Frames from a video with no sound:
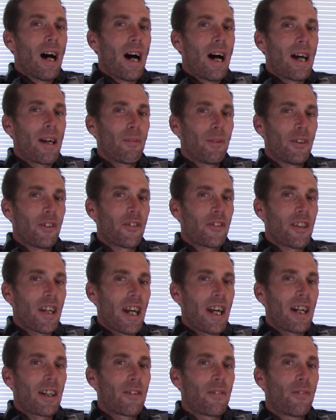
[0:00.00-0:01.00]
I was
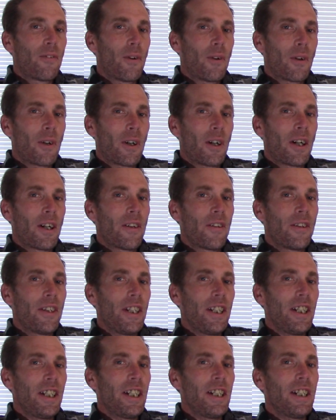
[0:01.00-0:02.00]
tagged for
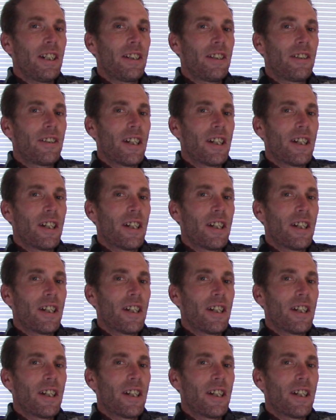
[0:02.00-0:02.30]
the